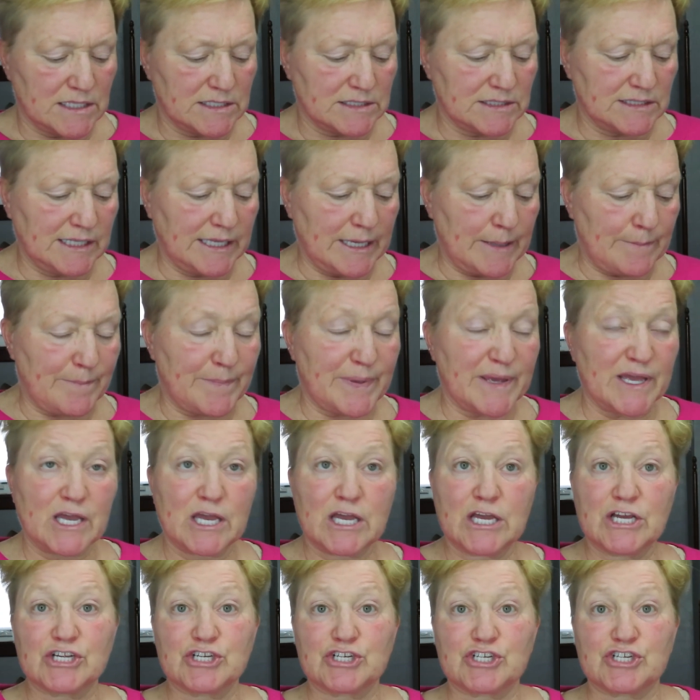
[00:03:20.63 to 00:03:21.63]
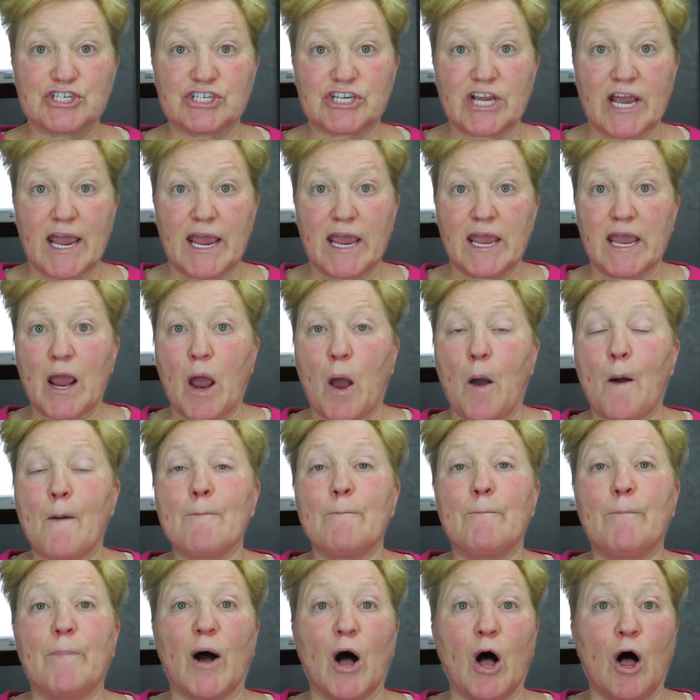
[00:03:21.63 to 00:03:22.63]
Lip Shea
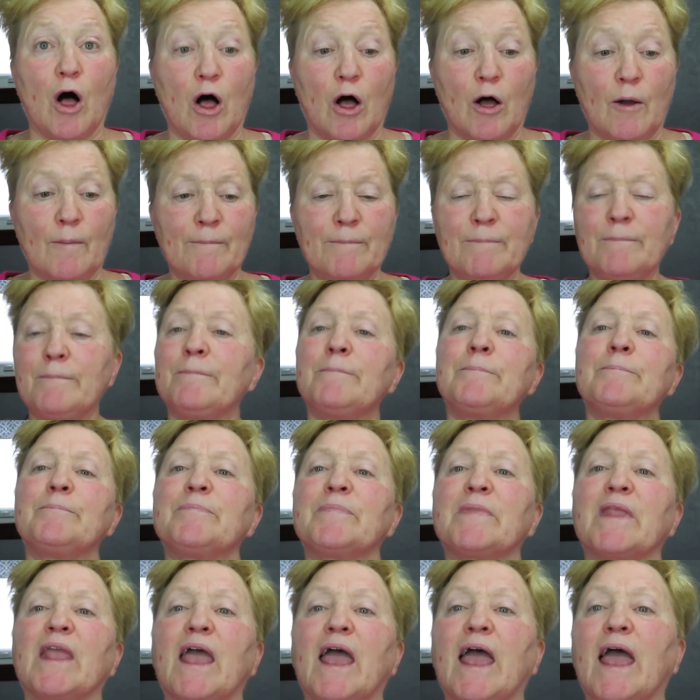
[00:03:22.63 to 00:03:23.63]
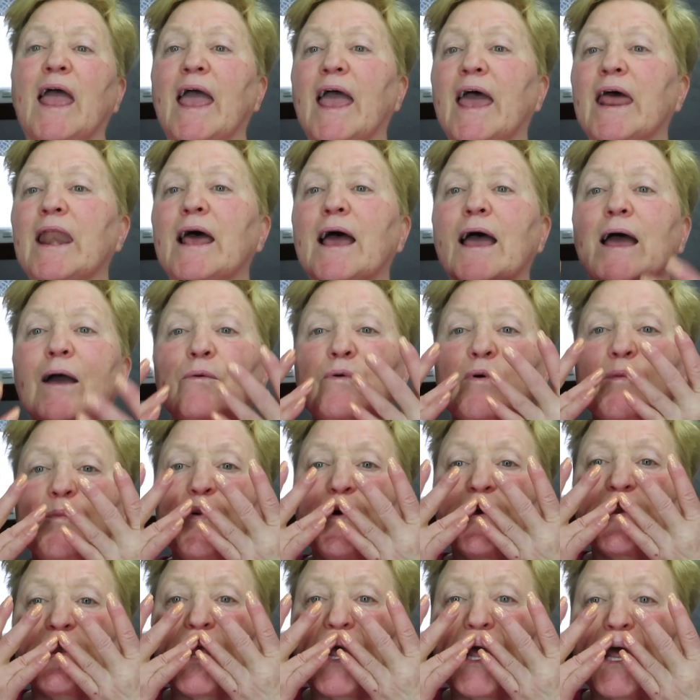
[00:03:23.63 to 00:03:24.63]
Balm and I will
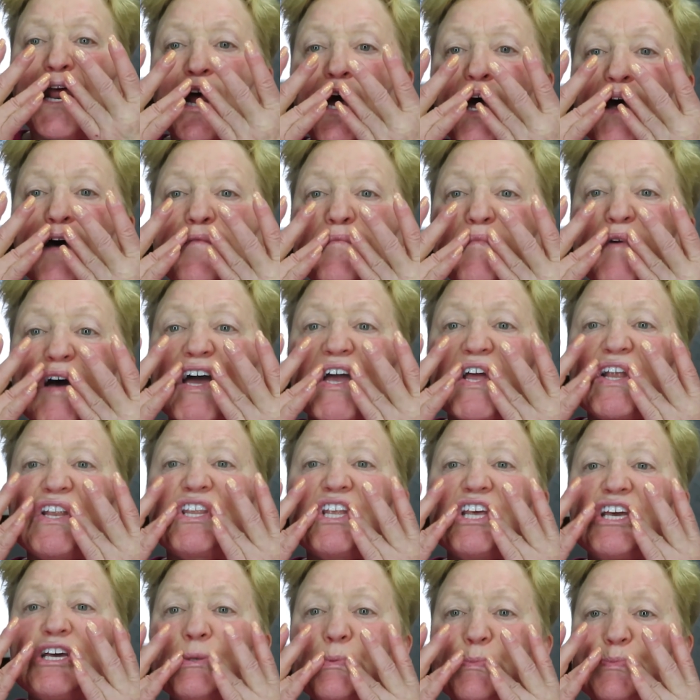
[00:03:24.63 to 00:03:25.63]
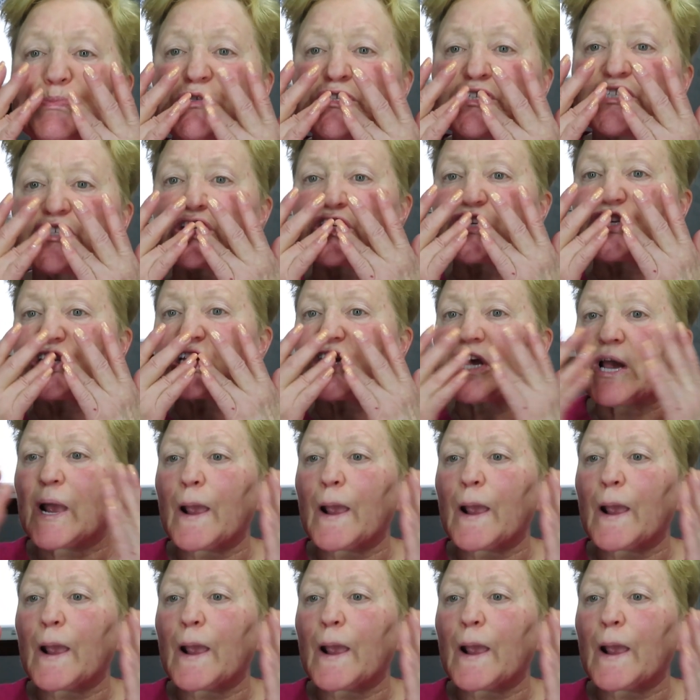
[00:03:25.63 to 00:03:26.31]
put that on my lips.